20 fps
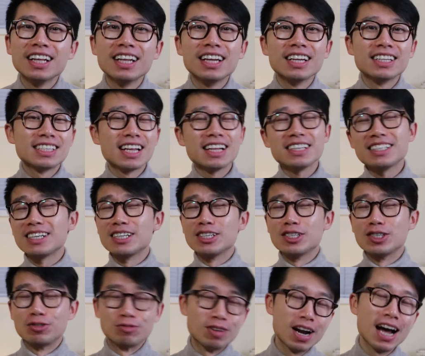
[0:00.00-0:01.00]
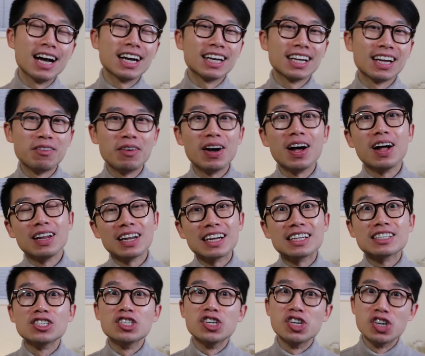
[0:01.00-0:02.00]
Sounds like a drug. Well,
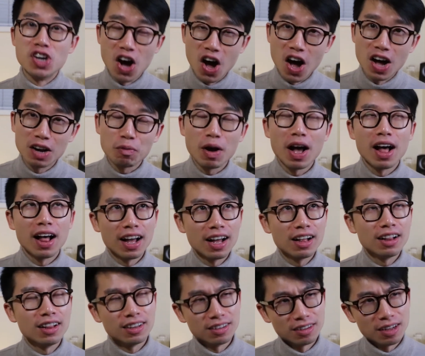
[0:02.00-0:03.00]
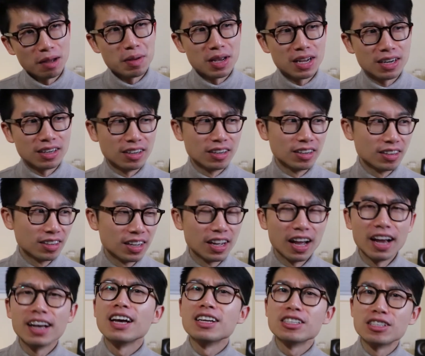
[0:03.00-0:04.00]
it's not. Well, I mean,
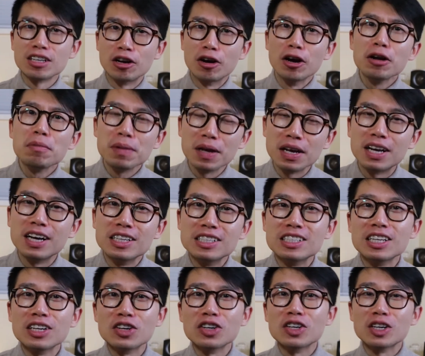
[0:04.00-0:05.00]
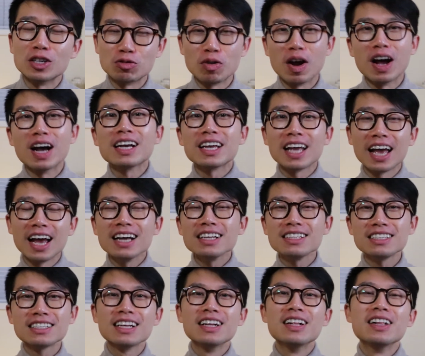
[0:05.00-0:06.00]
I guess it could be considered a drug,
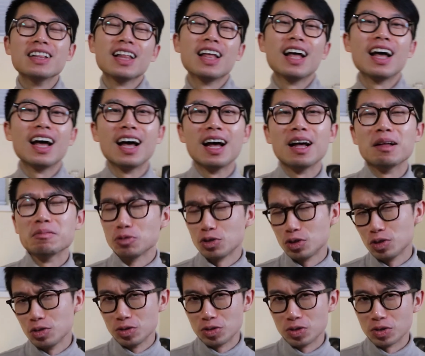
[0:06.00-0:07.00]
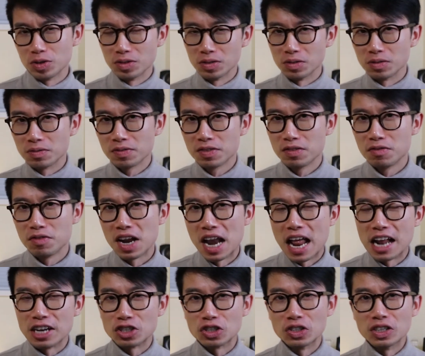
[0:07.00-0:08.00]
yes, to certain
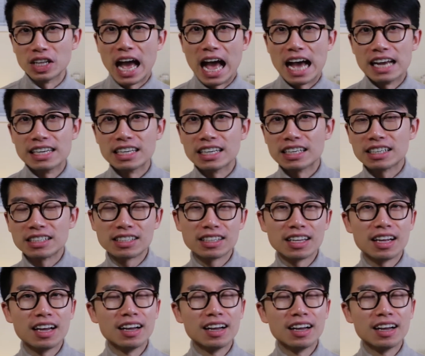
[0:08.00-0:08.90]
financial addicts,